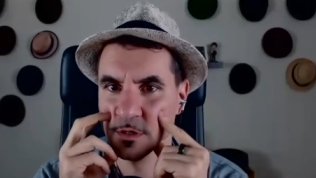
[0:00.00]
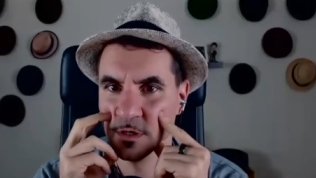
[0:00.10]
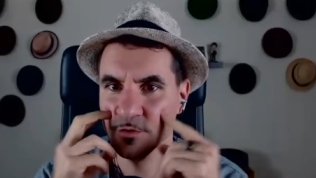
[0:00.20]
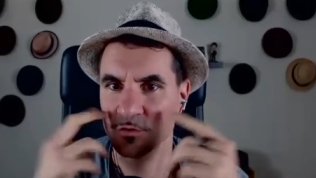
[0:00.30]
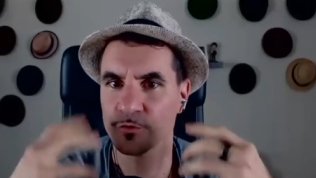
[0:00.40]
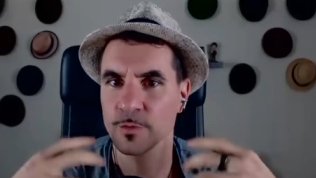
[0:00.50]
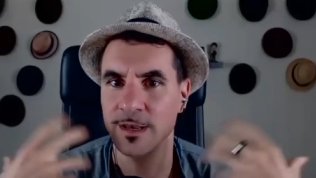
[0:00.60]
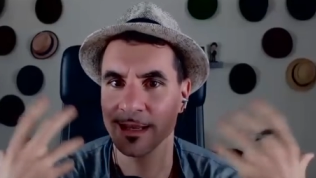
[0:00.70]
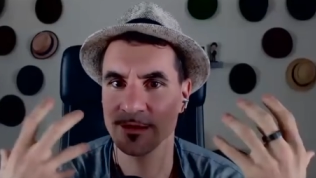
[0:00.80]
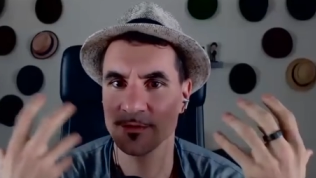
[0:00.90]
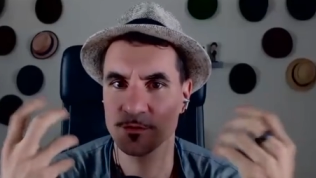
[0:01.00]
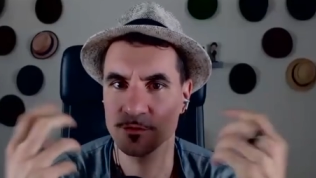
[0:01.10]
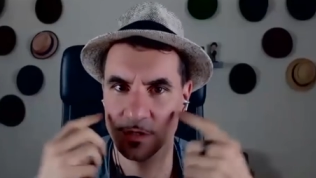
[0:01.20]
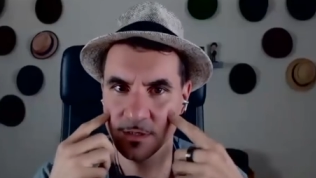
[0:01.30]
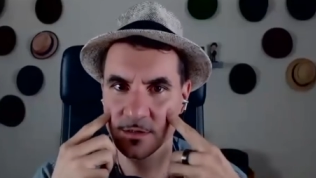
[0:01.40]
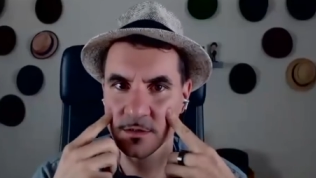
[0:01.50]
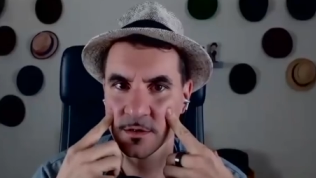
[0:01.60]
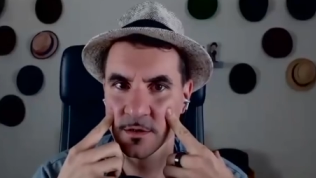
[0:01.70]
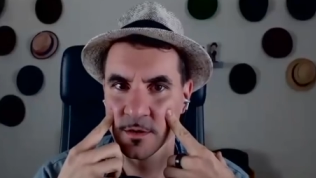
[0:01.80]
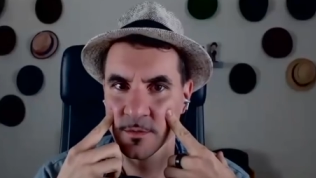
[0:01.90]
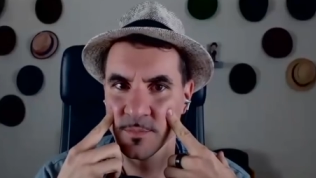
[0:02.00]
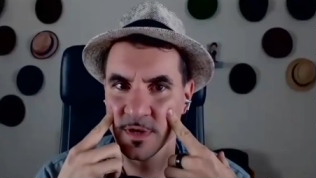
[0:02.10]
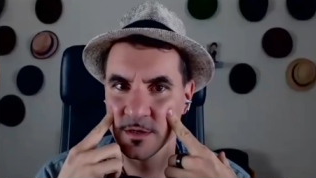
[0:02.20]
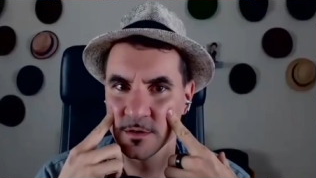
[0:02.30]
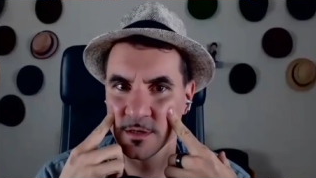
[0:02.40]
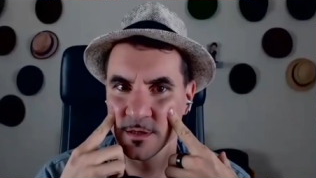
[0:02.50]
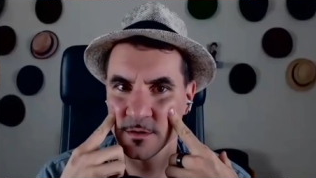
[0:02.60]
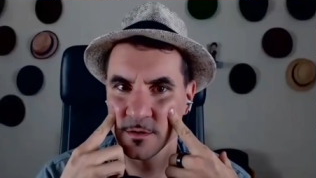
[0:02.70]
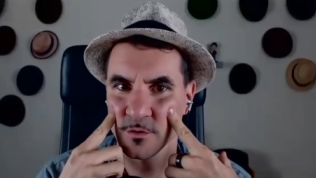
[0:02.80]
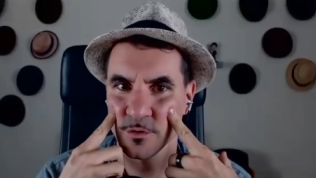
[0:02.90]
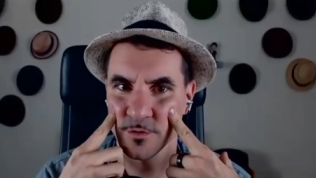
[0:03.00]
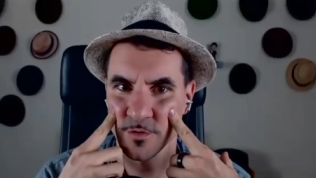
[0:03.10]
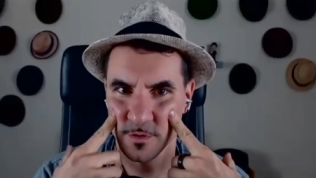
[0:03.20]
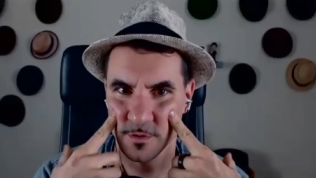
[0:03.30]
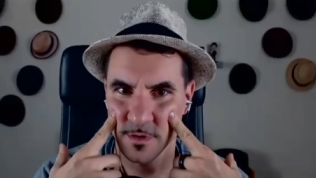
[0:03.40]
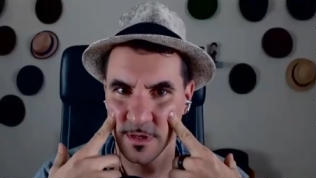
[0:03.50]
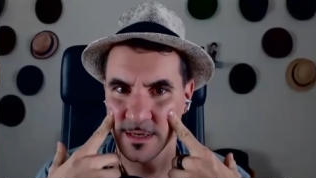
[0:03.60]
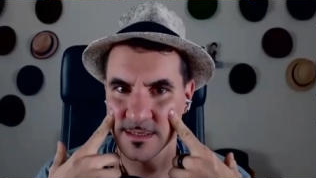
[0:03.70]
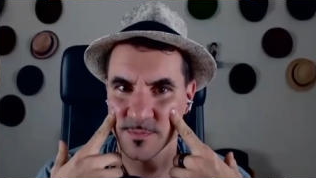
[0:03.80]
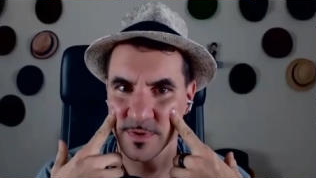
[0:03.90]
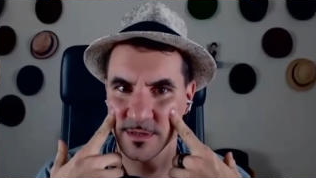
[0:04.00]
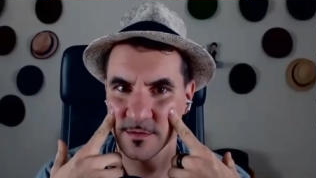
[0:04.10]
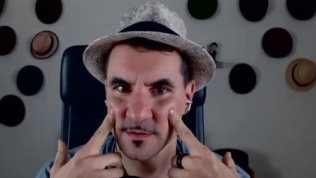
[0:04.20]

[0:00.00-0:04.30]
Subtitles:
How do you relate to that bigger than earth aspect?